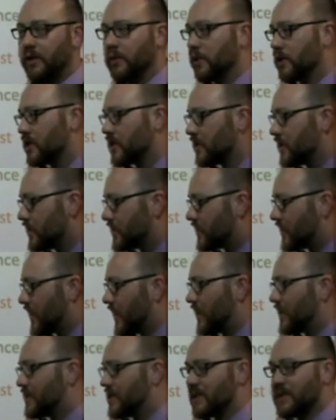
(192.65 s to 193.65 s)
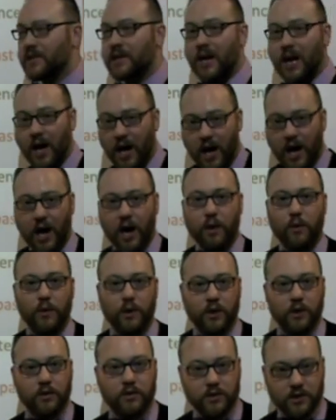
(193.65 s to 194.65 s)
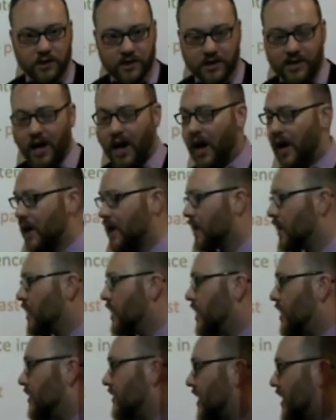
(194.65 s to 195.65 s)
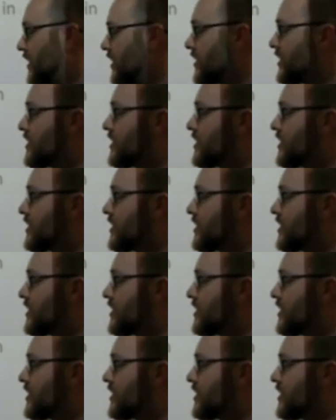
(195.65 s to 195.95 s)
which in this case is hebben or sei, then your